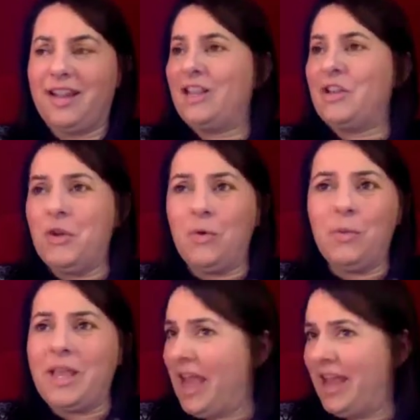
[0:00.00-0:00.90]
And I said, no,
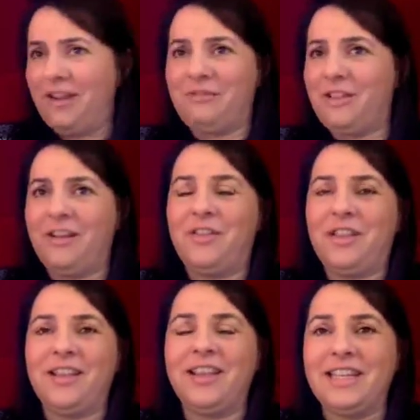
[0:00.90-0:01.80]
we cannot resolve
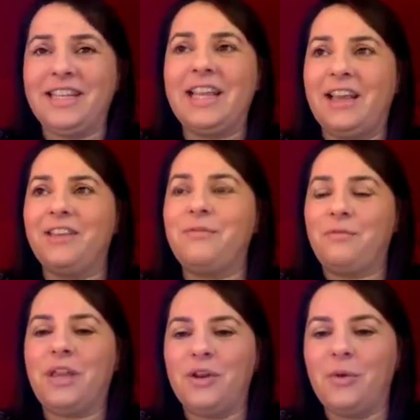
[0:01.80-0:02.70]
this. I still can't
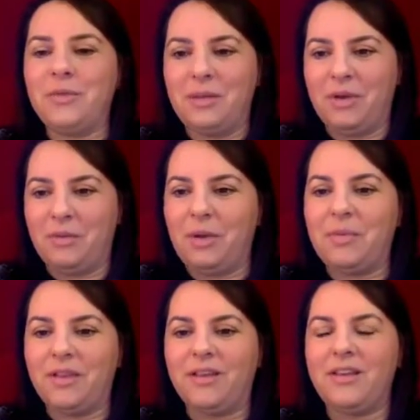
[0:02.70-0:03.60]
friggin' update my
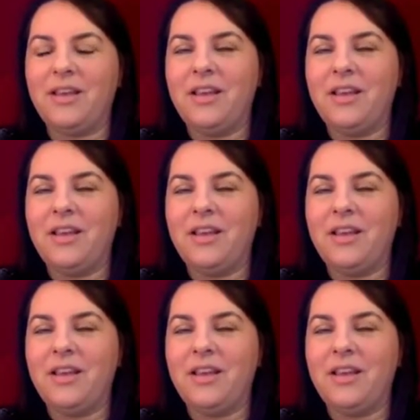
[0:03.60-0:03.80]
website.